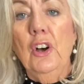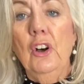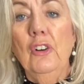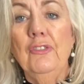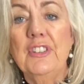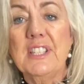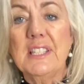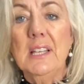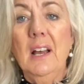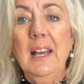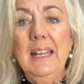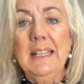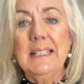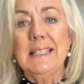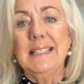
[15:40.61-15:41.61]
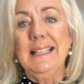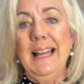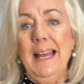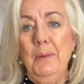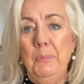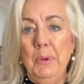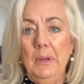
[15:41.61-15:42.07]
of a science
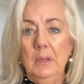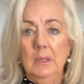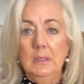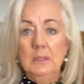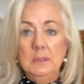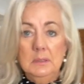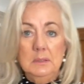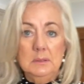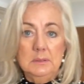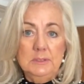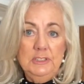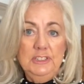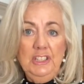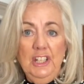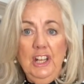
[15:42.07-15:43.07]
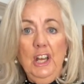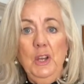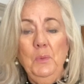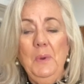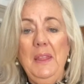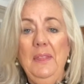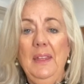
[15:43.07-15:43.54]
lab. You
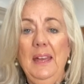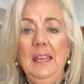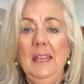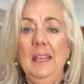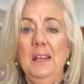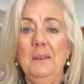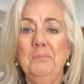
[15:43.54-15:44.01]
know when they